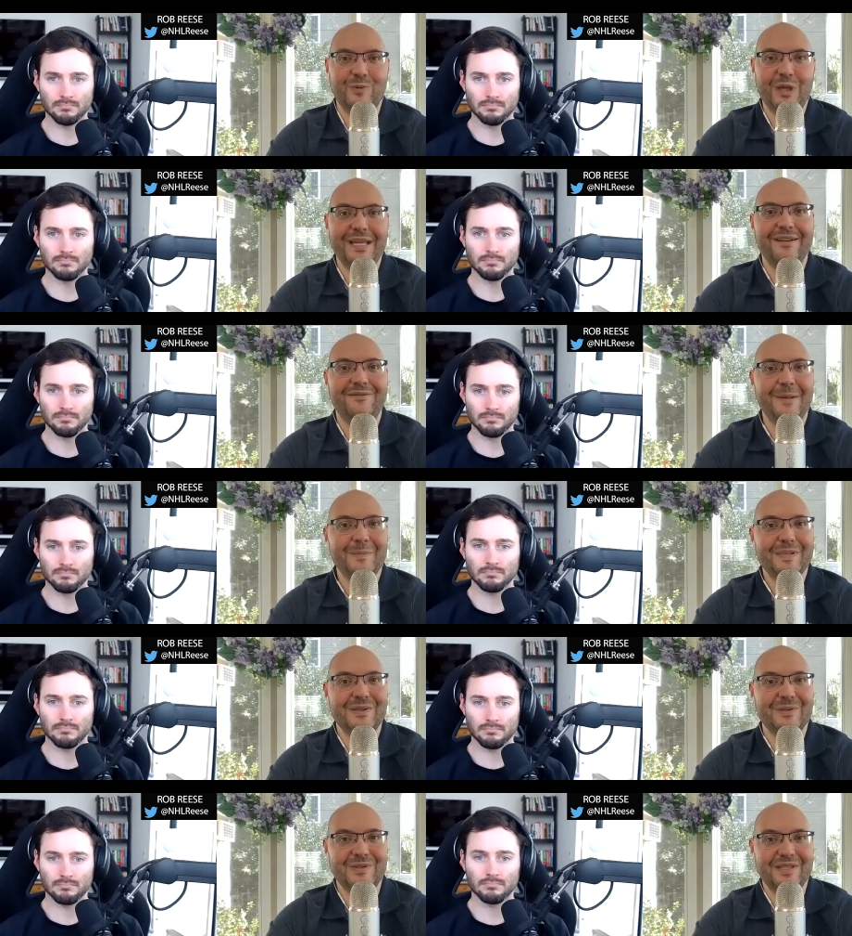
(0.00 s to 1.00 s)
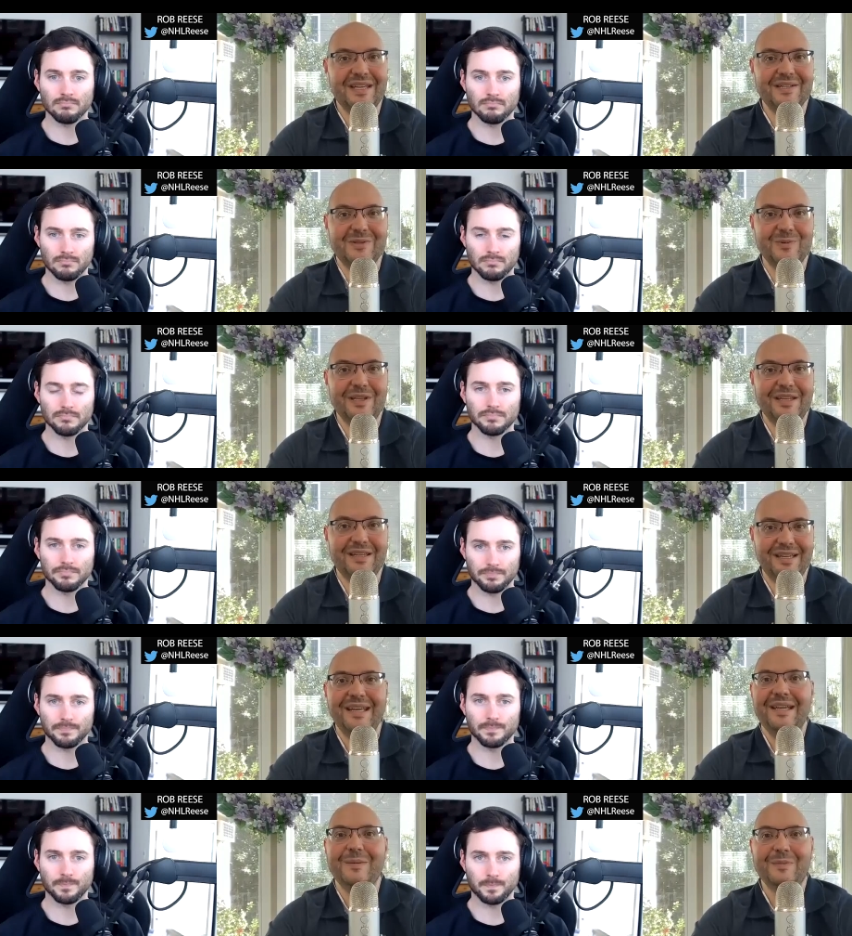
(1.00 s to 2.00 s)
Speaker 1: week of episodes next week
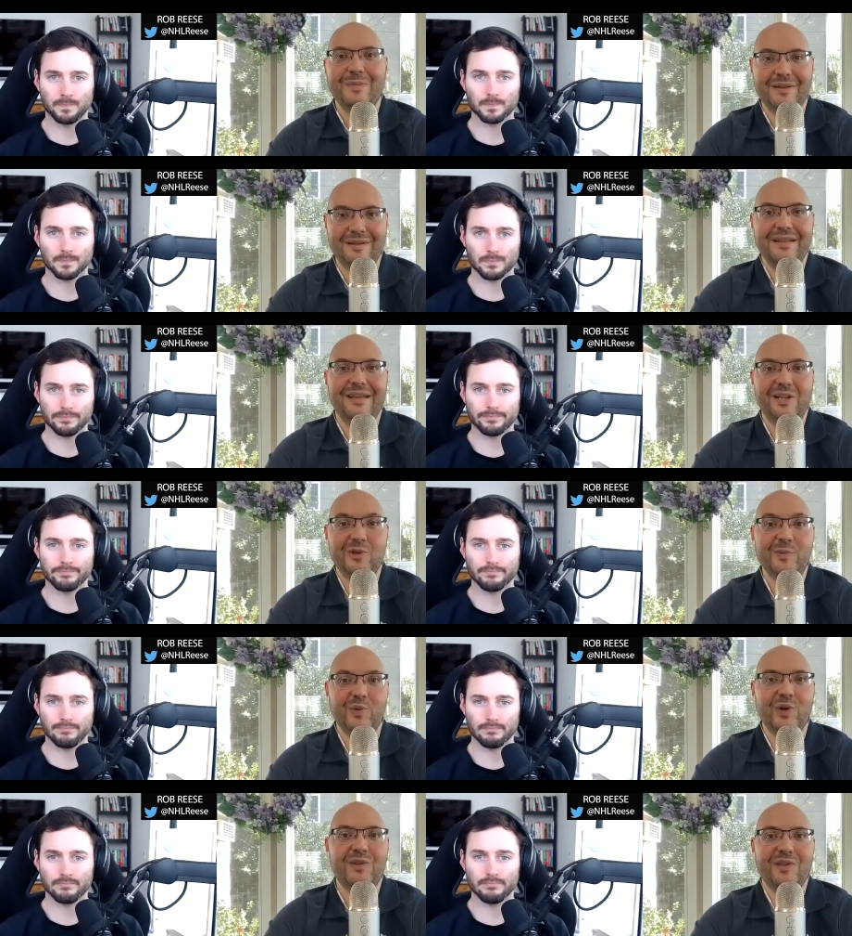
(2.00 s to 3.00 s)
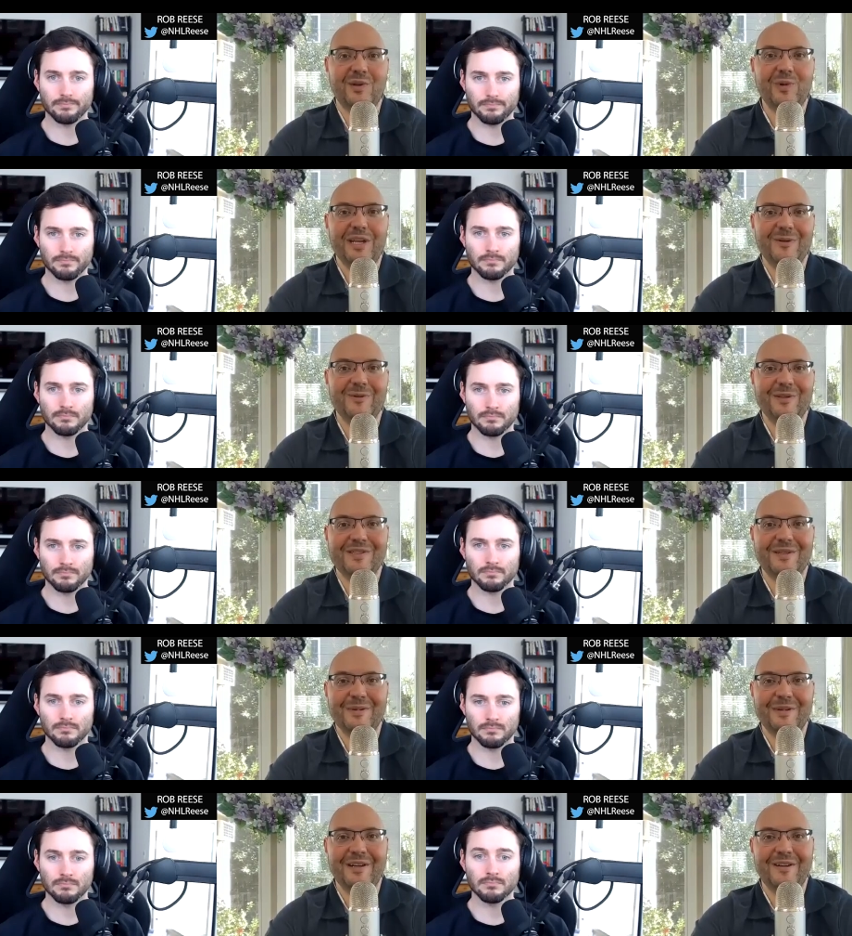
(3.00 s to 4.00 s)
but it'll be worth the wait once the
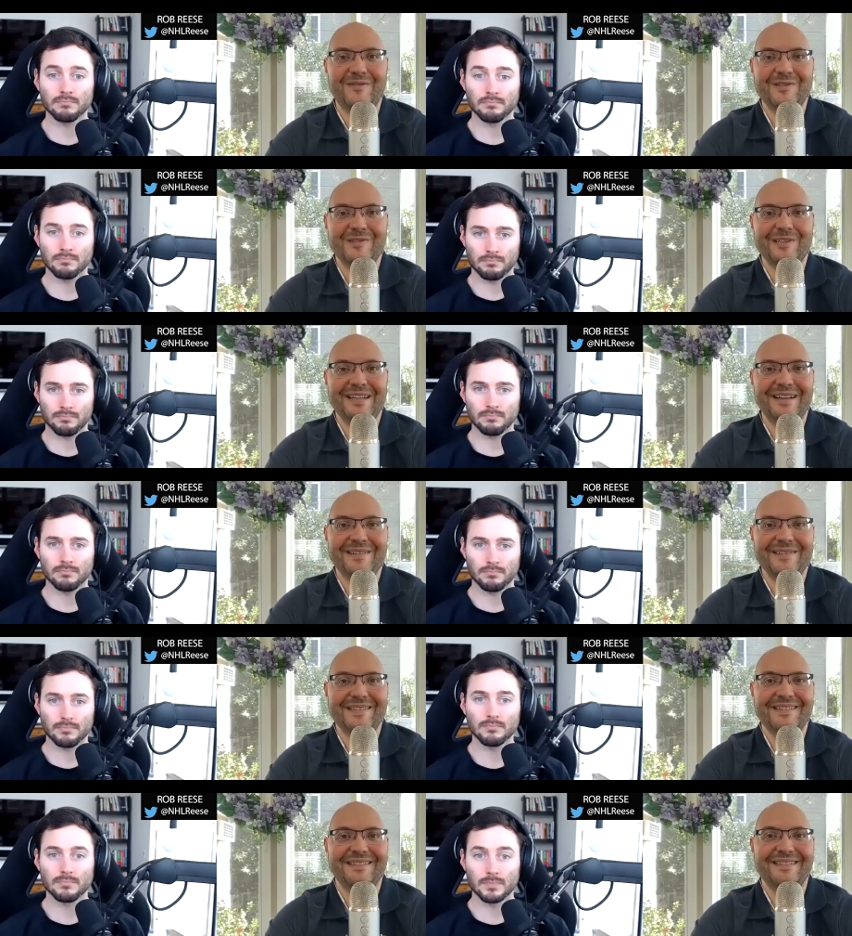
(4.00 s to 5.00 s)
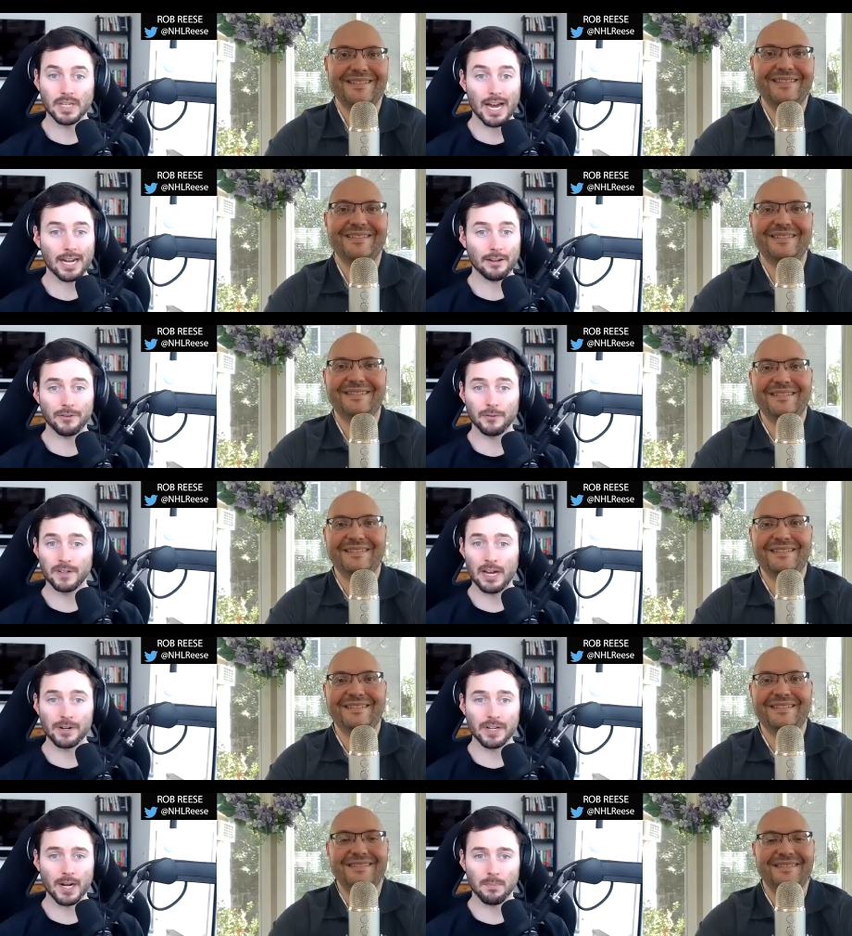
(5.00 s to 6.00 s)
playoffs are announced.
Speaker 2: Yeah, and if you've
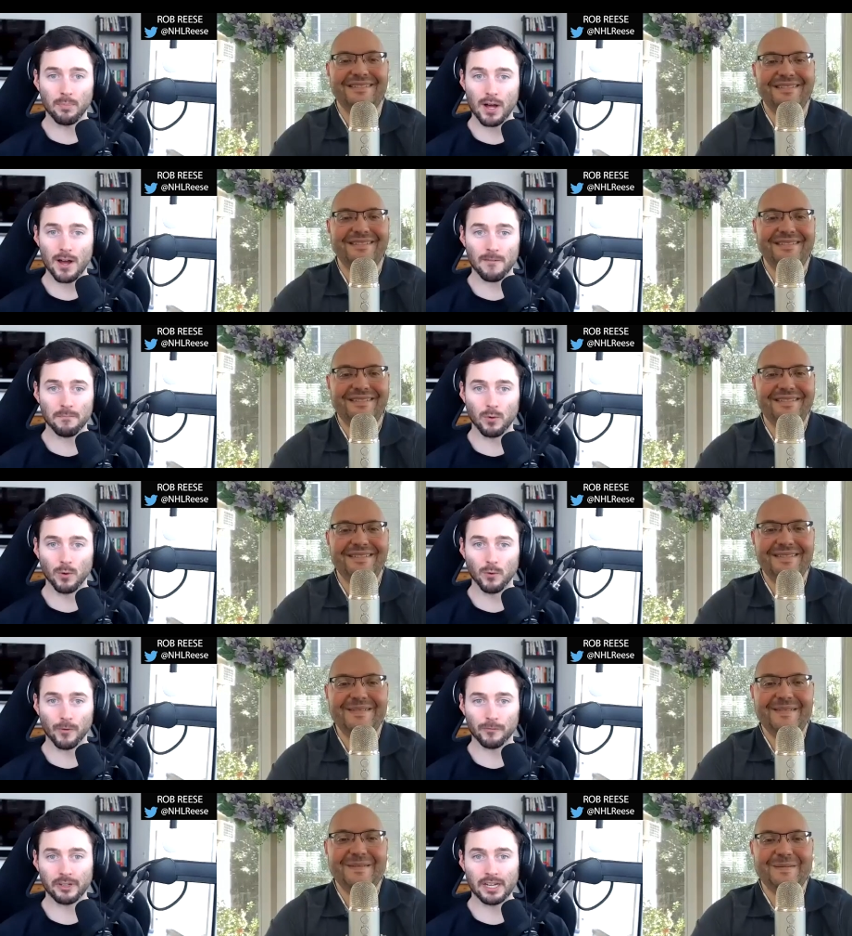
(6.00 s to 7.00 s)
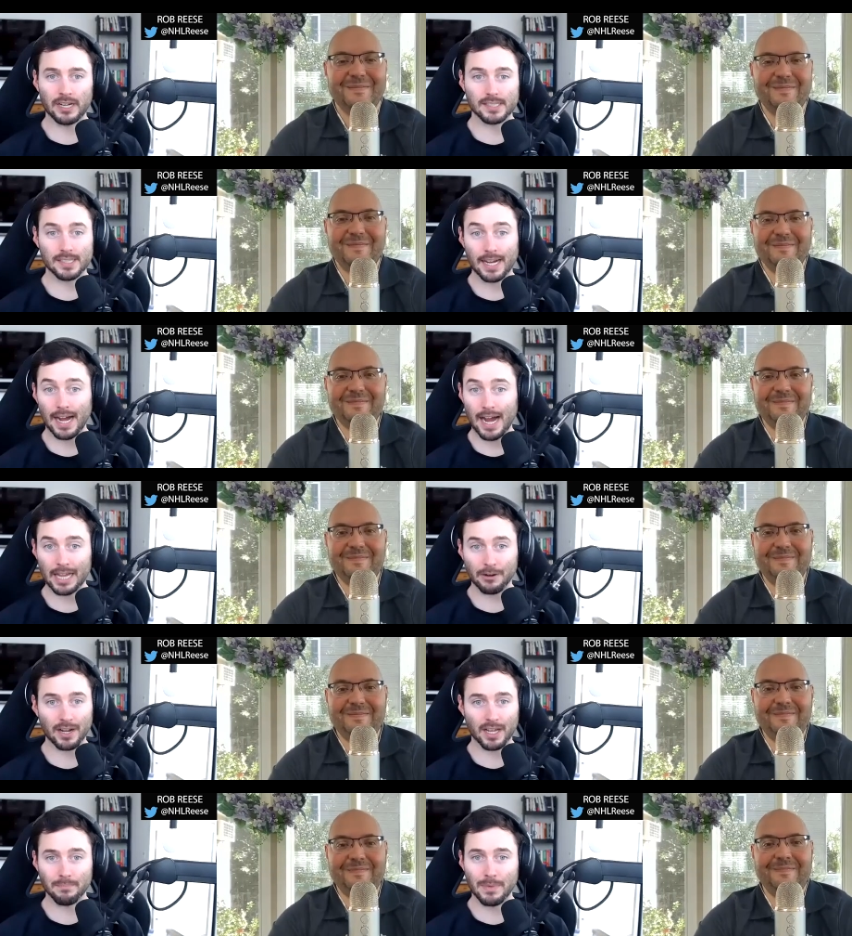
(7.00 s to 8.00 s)
never done a playoff pool for fantasy, I highly
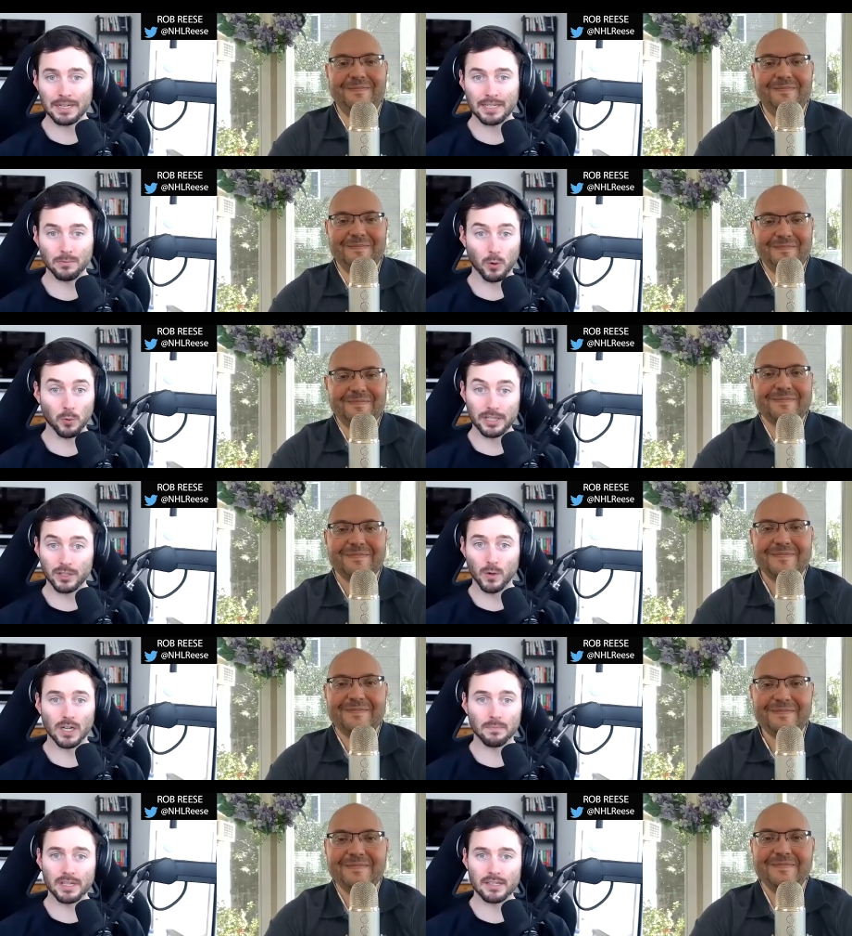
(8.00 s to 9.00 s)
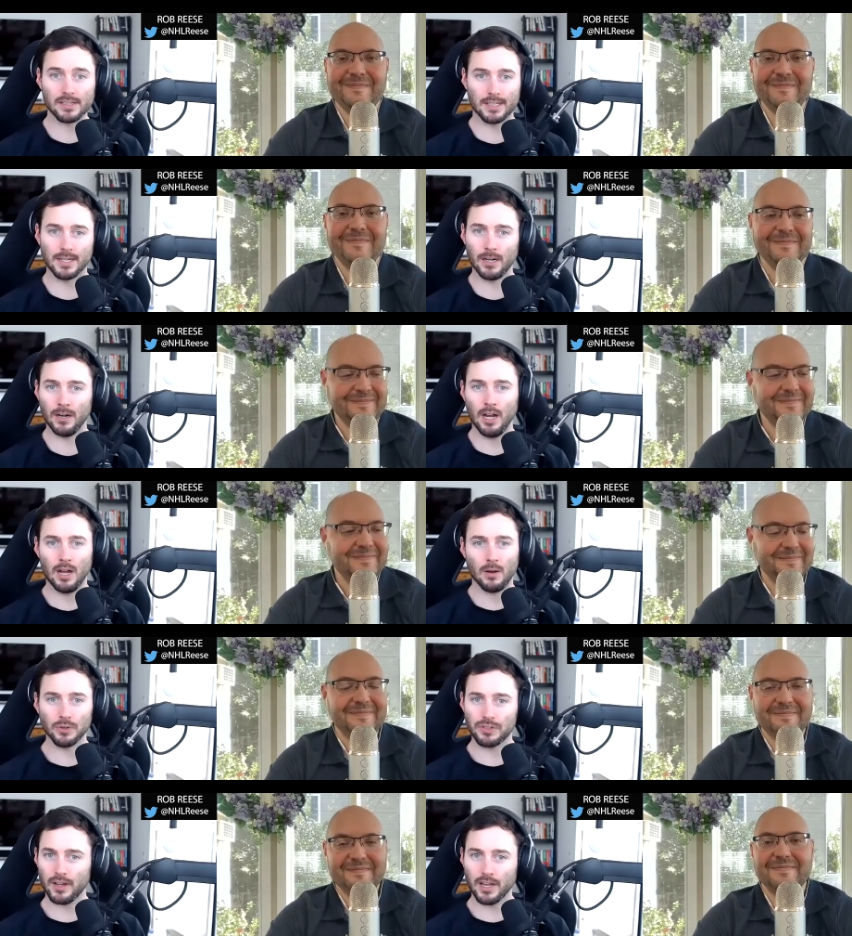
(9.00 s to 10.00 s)
recommend it. We'll be doing them this year.
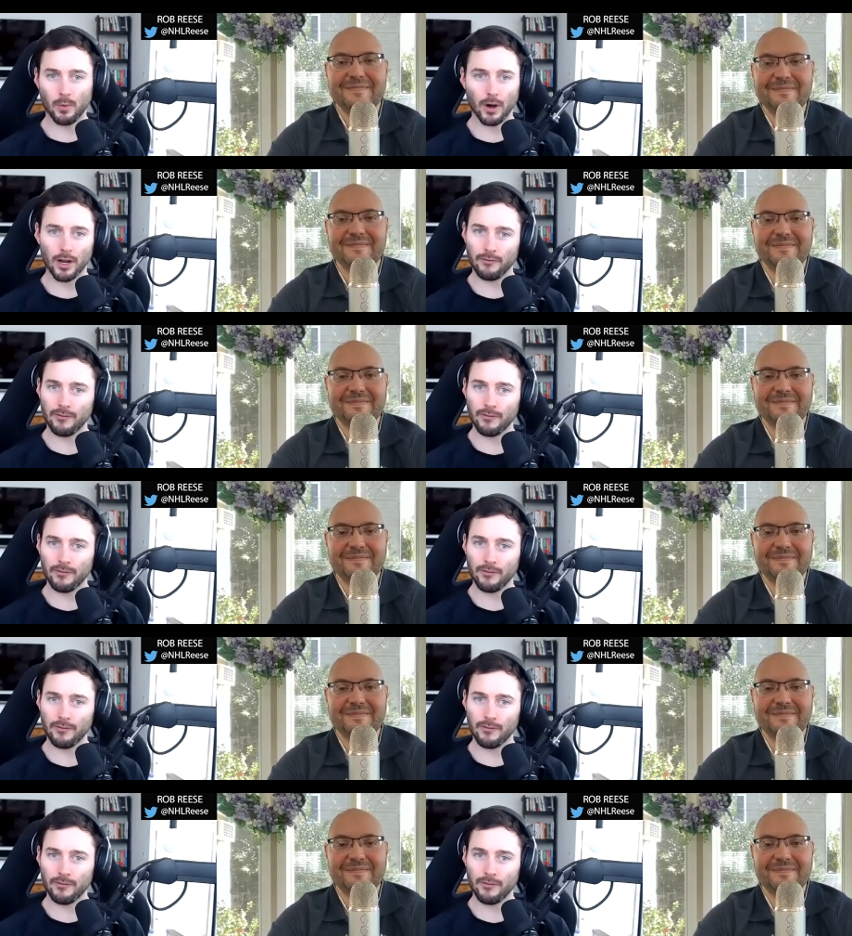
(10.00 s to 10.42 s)
We'll tell you where to